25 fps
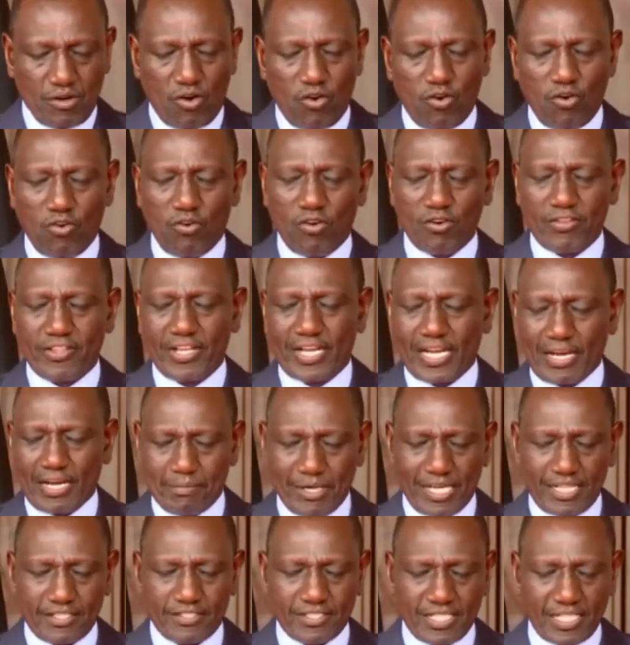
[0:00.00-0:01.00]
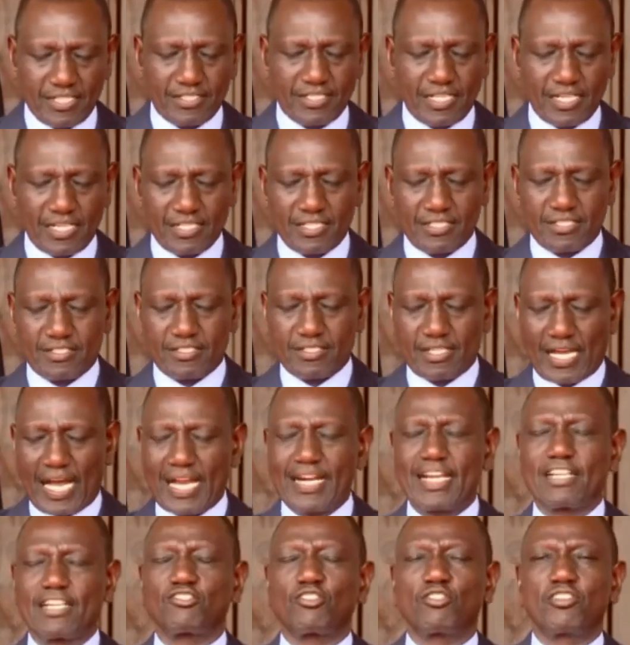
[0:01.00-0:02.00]
all the Cabinet Secretaries
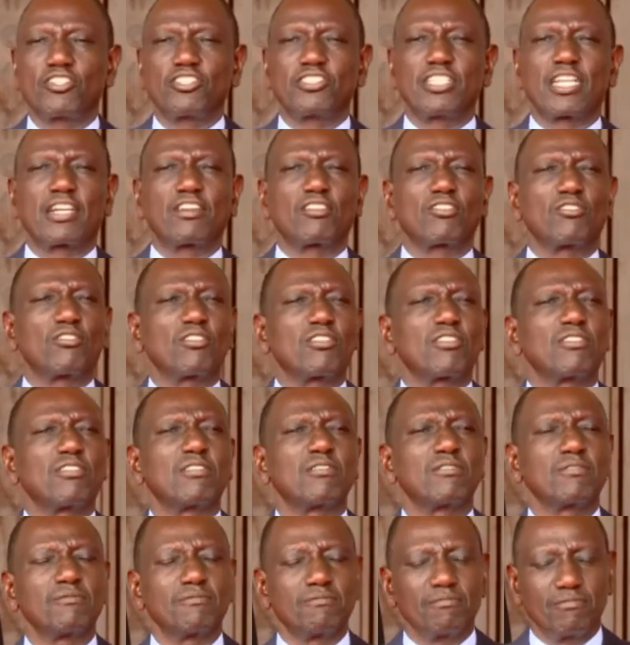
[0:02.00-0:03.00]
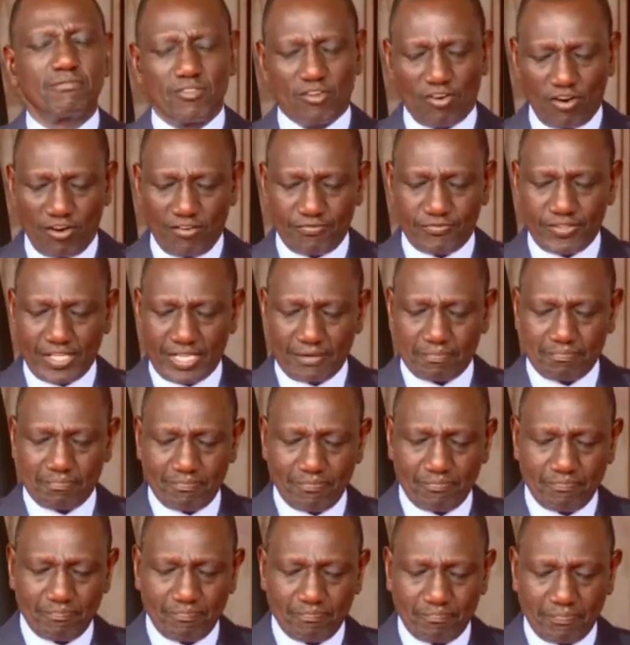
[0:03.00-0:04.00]
and Attorney General of the
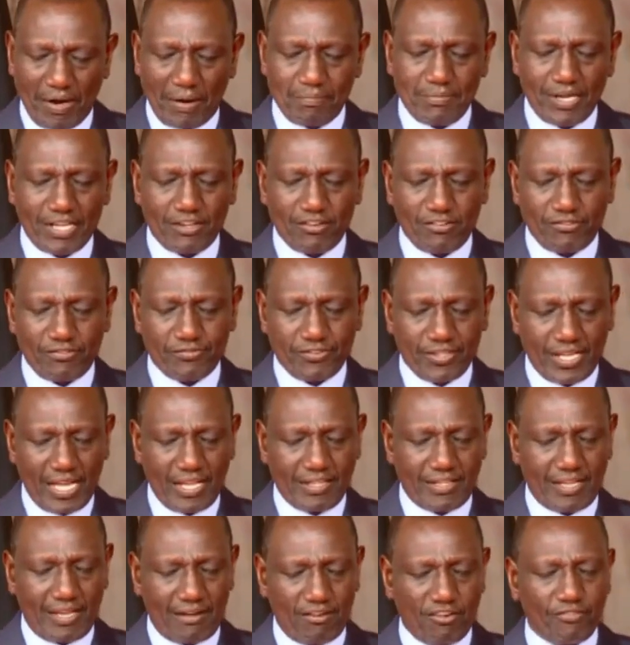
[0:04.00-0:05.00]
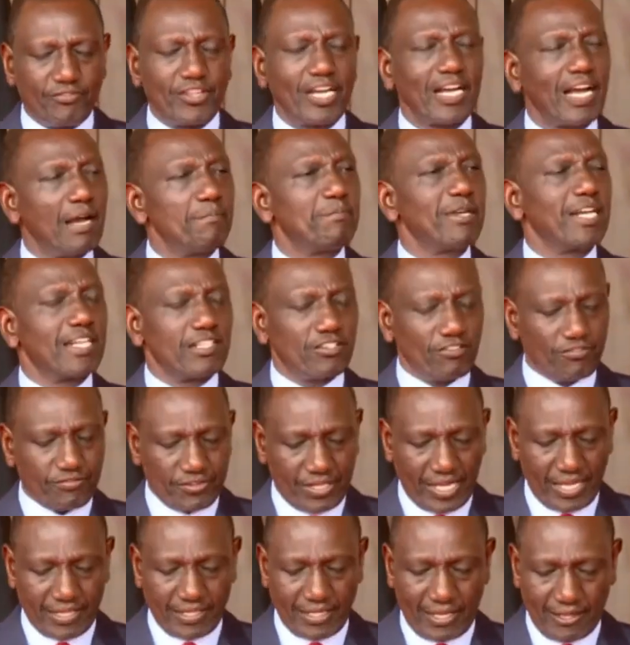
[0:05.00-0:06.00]
Republic of Kenya, of the Cabinet
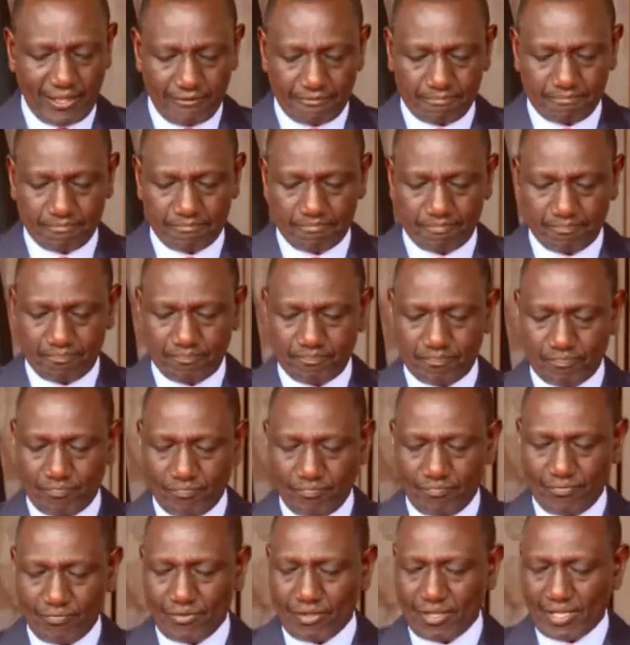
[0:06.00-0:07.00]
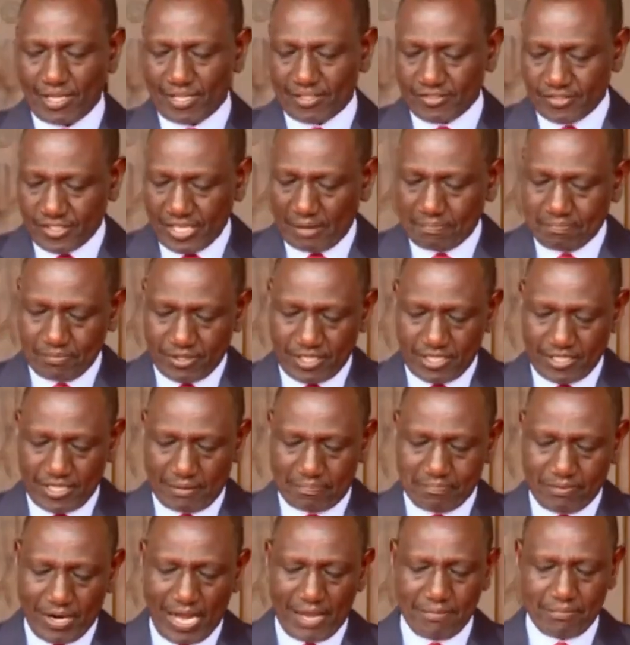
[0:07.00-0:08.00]
of Kenya, except
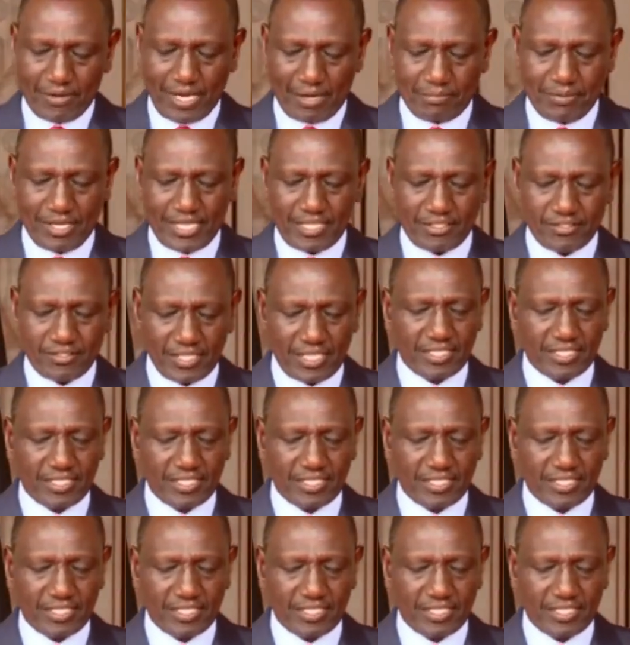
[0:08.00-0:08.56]
the prime cabinet